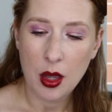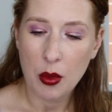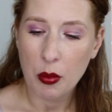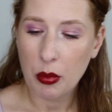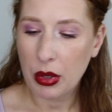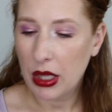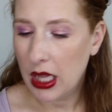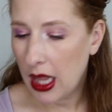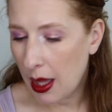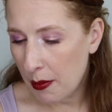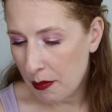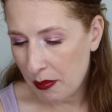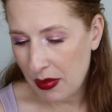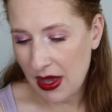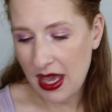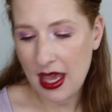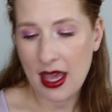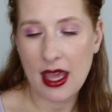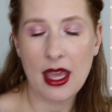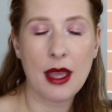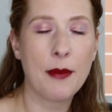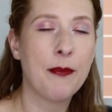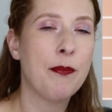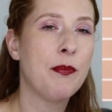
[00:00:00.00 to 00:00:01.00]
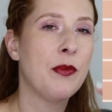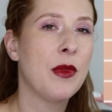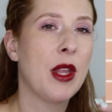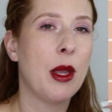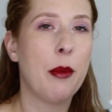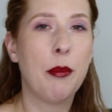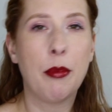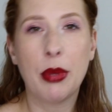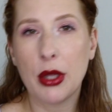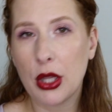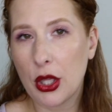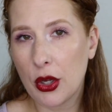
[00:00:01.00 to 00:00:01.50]
plumping,
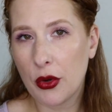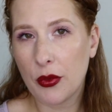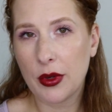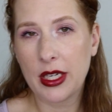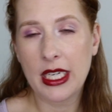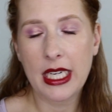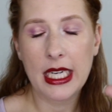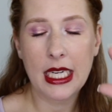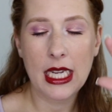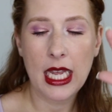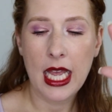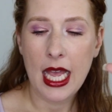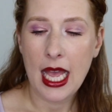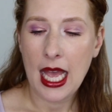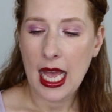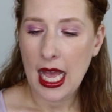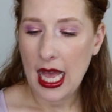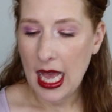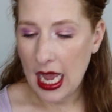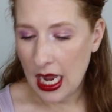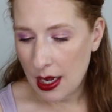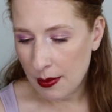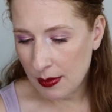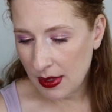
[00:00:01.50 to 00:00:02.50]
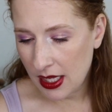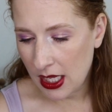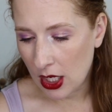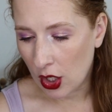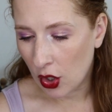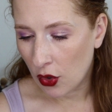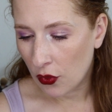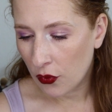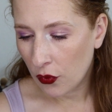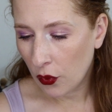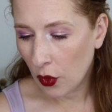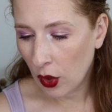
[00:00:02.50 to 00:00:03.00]
blurring, I'm
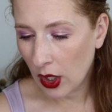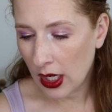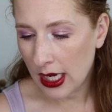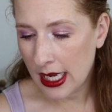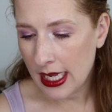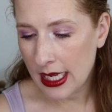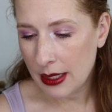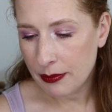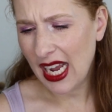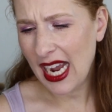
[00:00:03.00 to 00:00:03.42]
here for it.